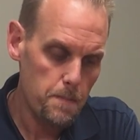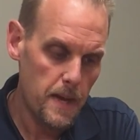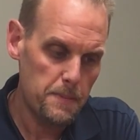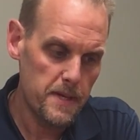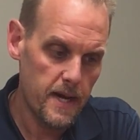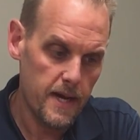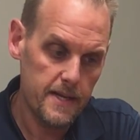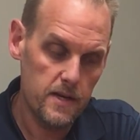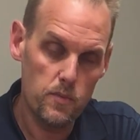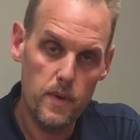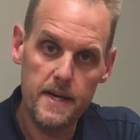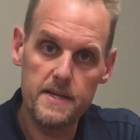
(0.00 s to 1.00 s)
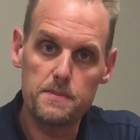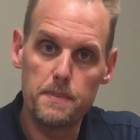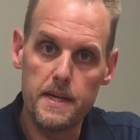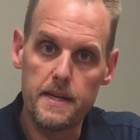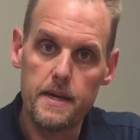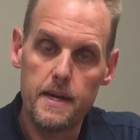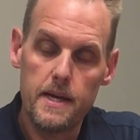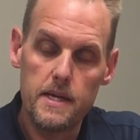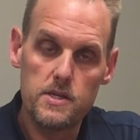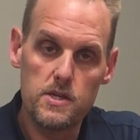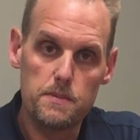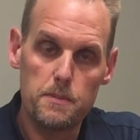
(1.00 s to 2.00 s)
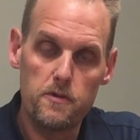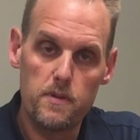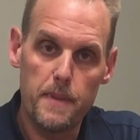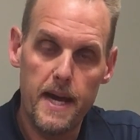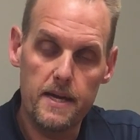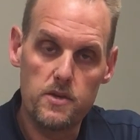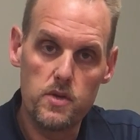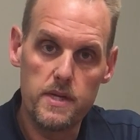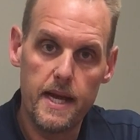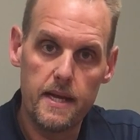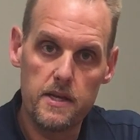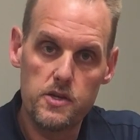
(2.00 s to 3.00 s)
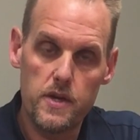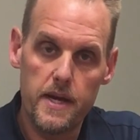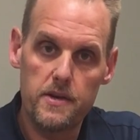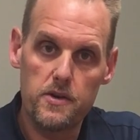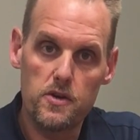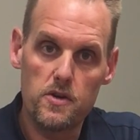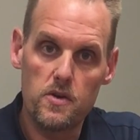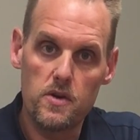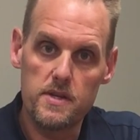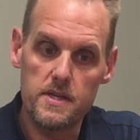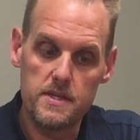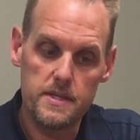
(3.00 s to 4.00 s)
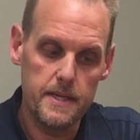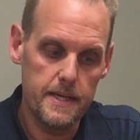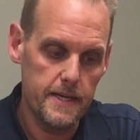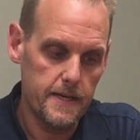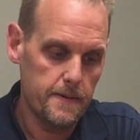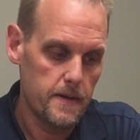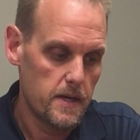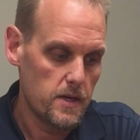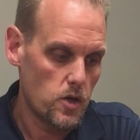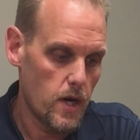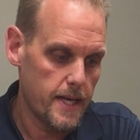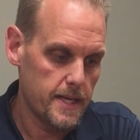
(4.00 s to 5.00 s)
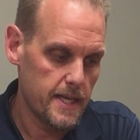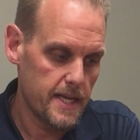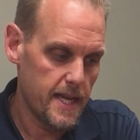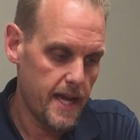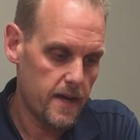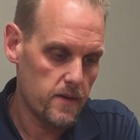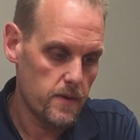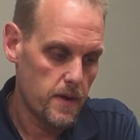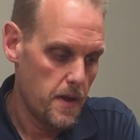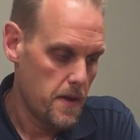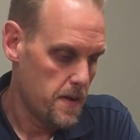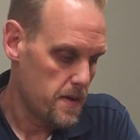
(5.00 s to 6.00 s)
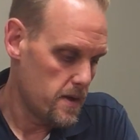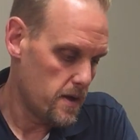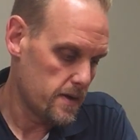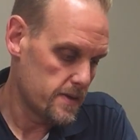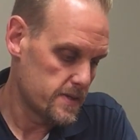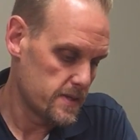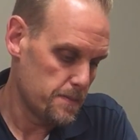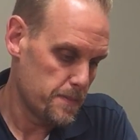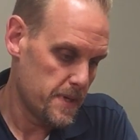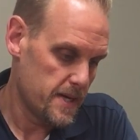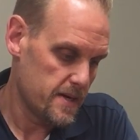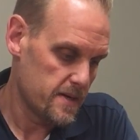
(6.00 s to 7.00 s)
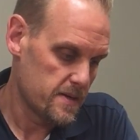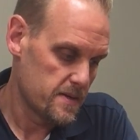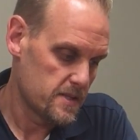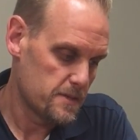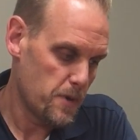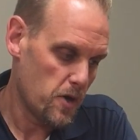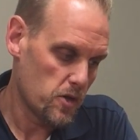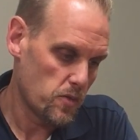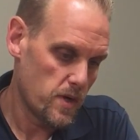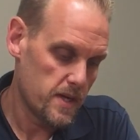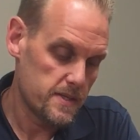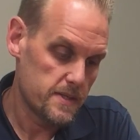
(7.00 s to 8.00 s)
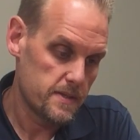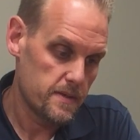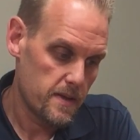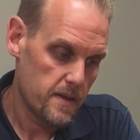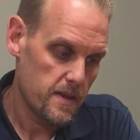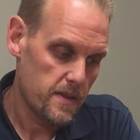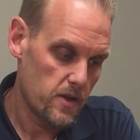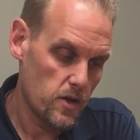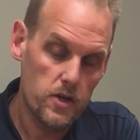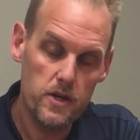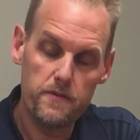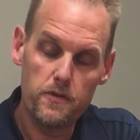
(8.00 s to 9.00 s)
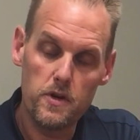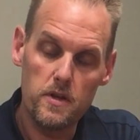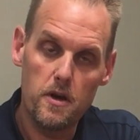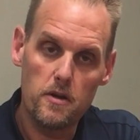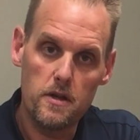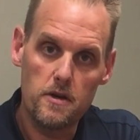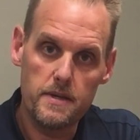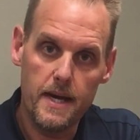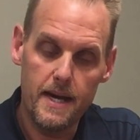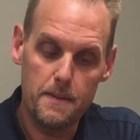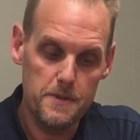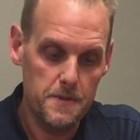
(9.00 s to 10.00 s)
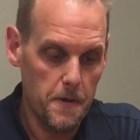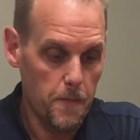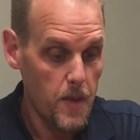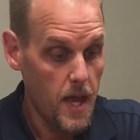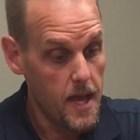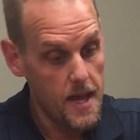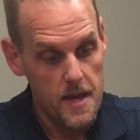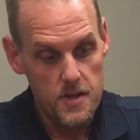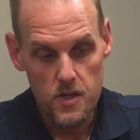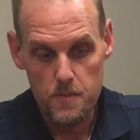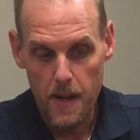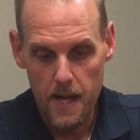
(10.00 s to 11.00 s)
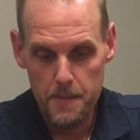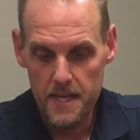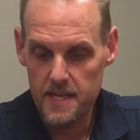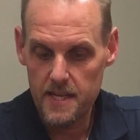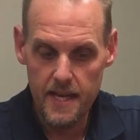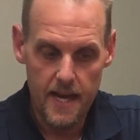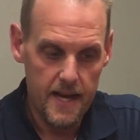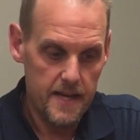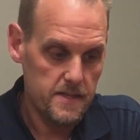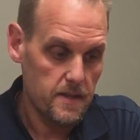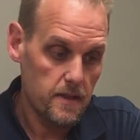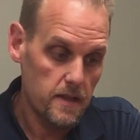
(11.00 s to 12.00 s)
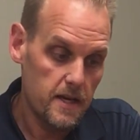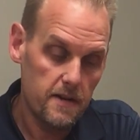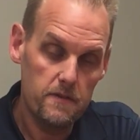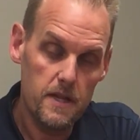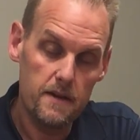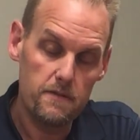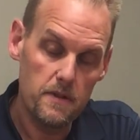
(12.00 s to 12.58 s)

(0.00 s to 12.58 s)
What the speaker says: maybe not in a race, but just moving back to a daily trainer or just grinding it out on some smaller runs. They're good for a long time. So just my opinion, guys. Love